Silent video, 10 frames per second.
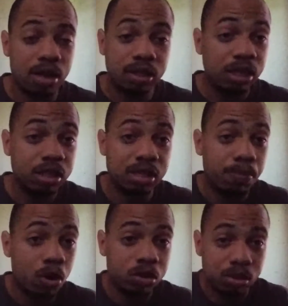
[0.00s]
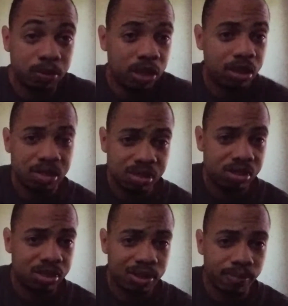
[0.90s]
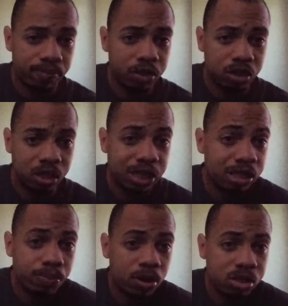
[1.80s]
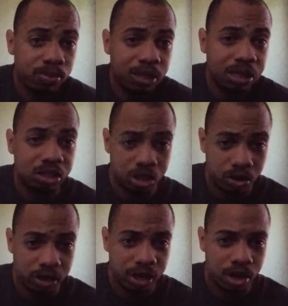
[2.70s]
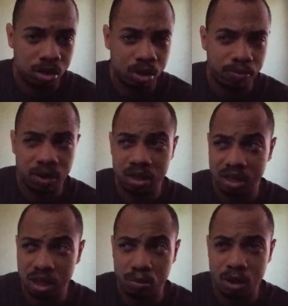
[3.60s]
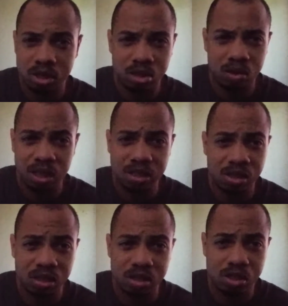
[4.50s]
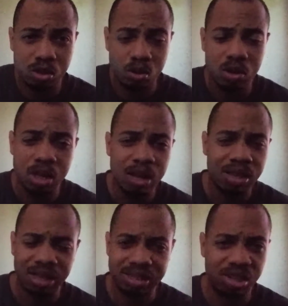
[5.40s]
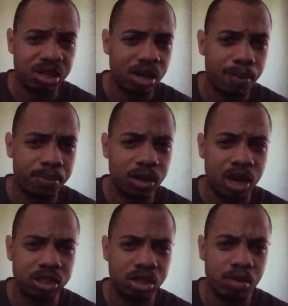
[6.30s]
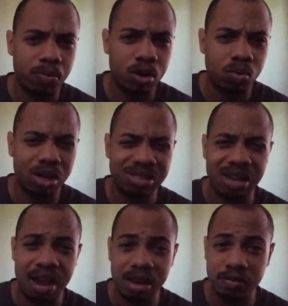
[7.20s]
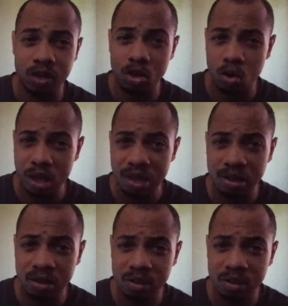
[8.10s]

he's supposed to be this cheery character, but in Kingdom Hearts 3 they took it up a notch to the point where it's kind of annoying,